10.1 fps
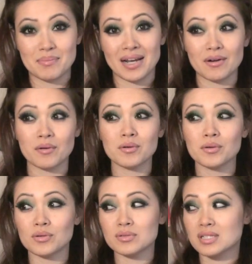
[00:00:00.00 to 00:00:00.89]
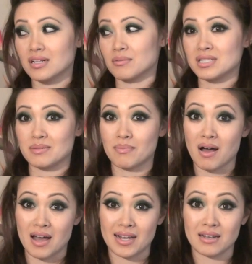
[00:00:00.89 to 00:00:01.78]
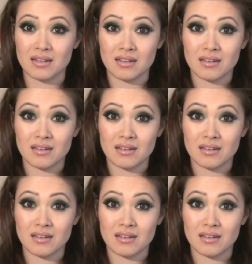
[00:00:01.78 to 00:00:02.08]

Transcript: but I don't know who's going to respond.